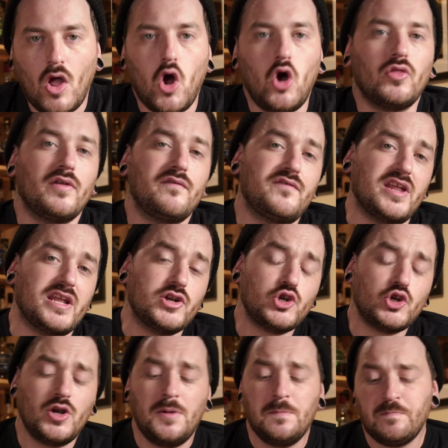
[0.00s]
On the
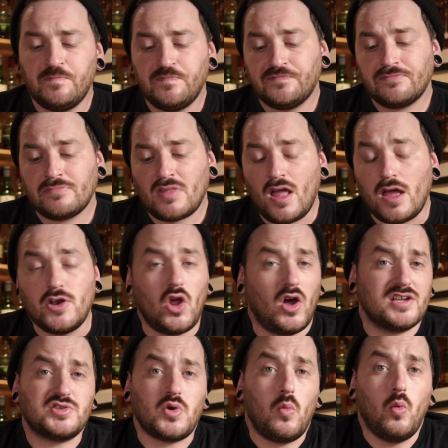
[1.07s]
finish,
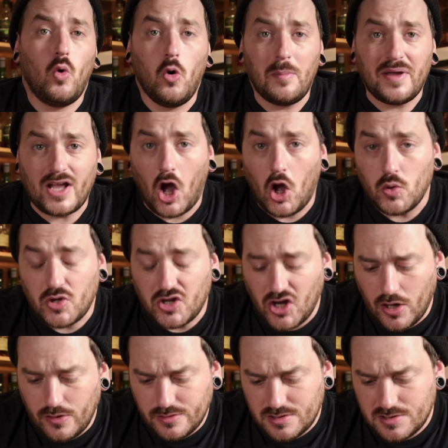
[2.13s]
nice warming oak
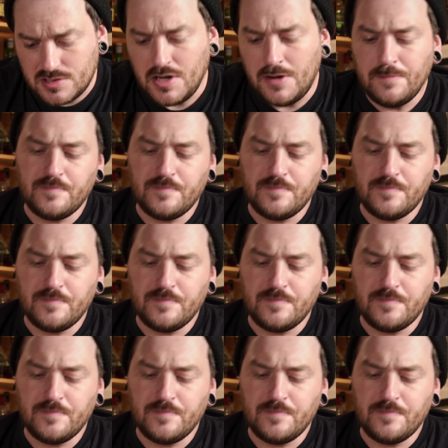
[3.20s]
notes.